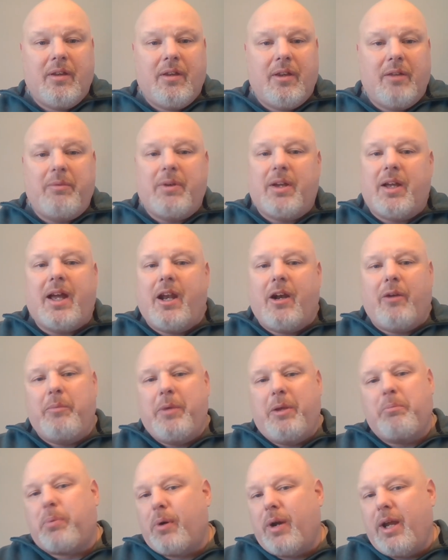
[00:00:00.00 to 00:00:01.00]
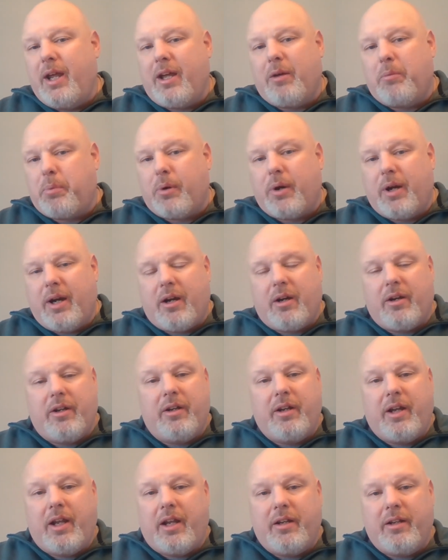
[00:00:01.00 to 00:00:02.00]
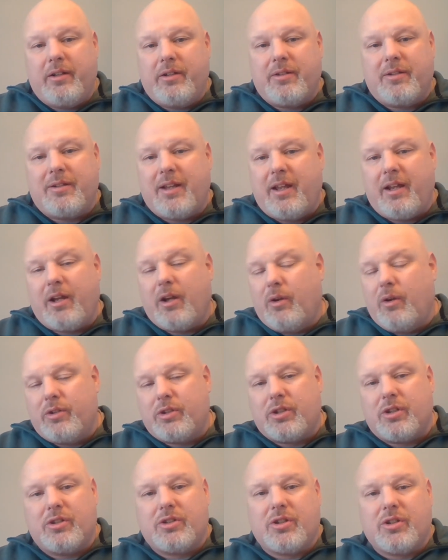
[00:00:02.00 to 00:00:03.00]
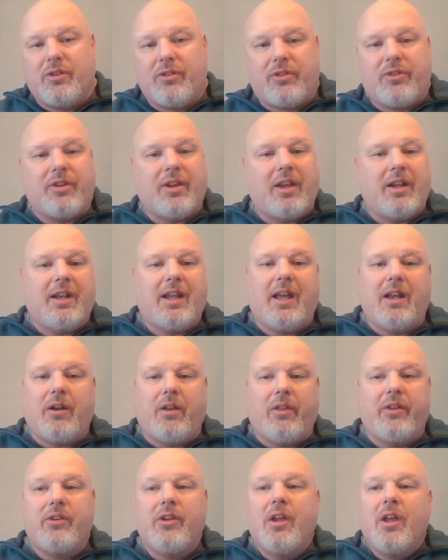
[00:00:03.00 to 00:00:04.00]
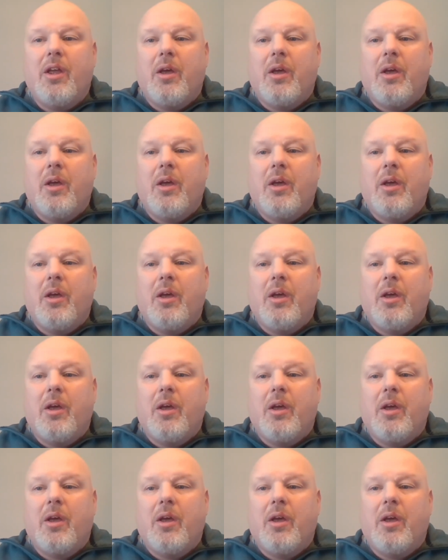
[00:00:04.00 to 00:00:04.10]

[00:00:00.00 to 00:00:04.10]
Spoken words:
I mean, I don't mean praying a prayer and saying, going to church on Sunday and all this,